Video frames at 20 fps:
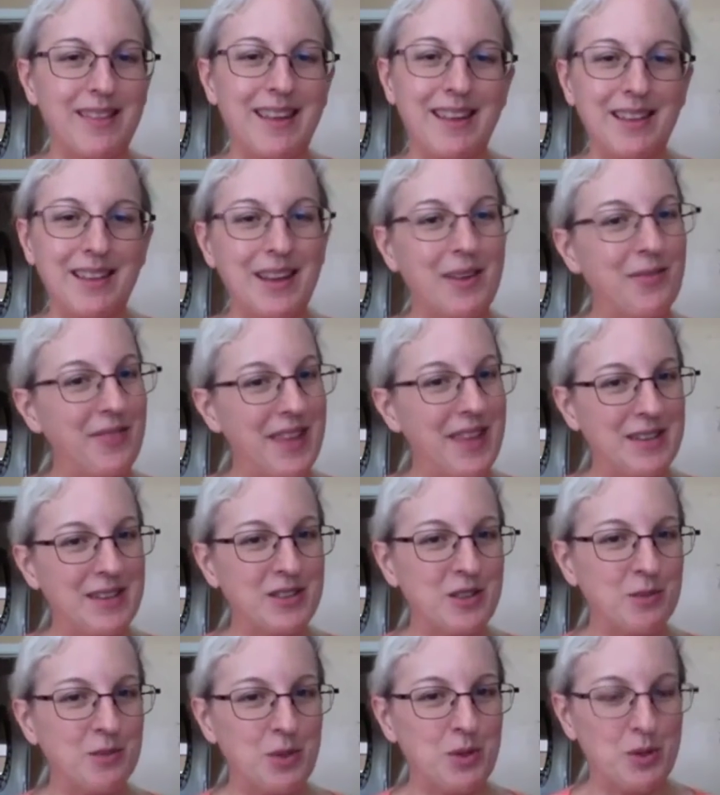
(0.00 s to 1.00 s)
They left
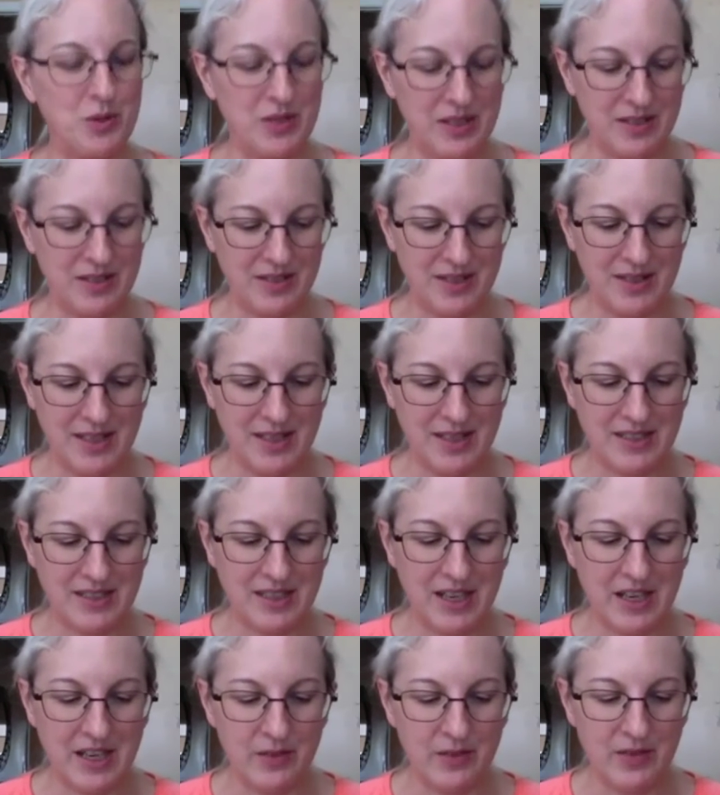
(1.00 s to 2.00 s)
that to Moses, and that's
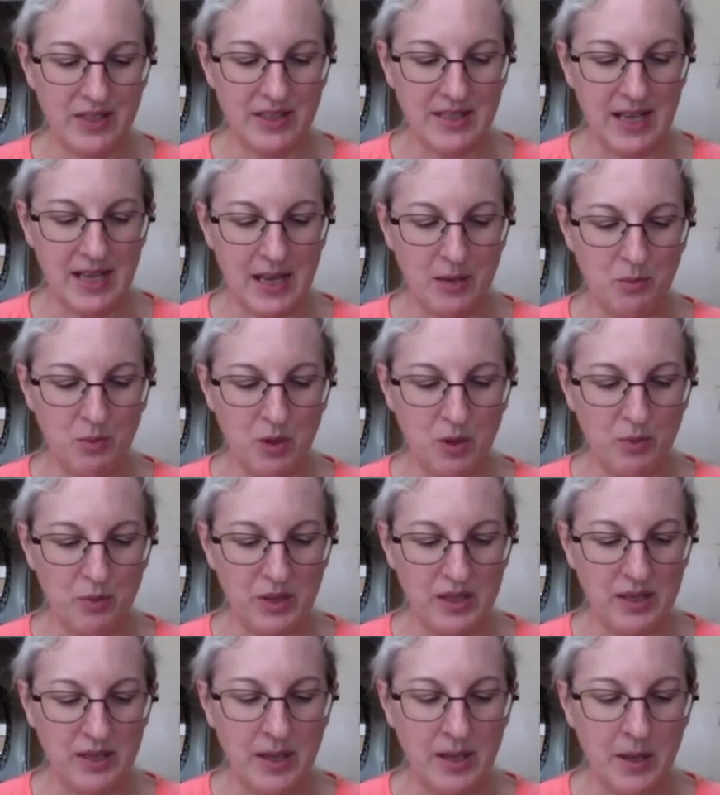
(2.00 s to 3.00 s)
kind of a sad
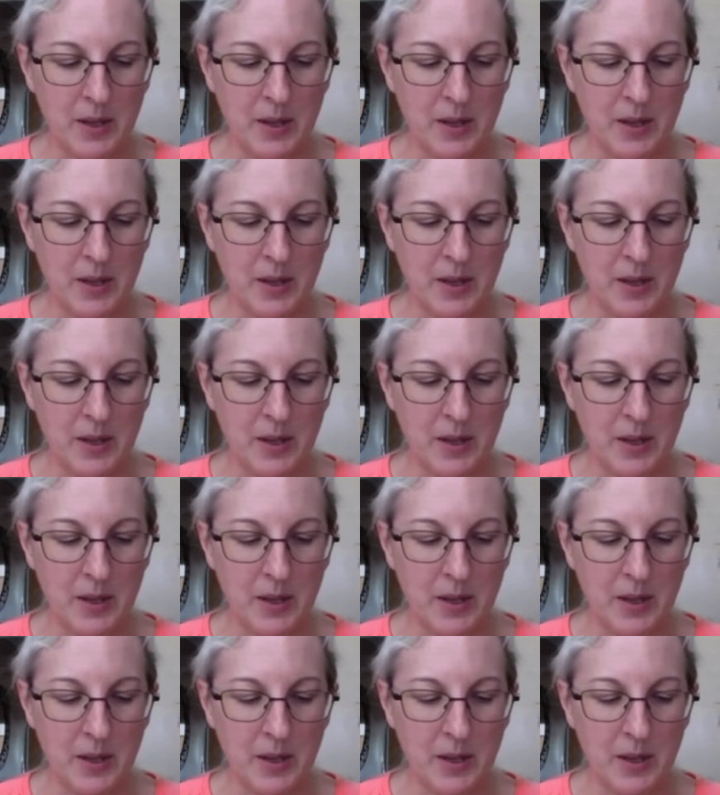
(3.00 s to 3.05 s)
moment.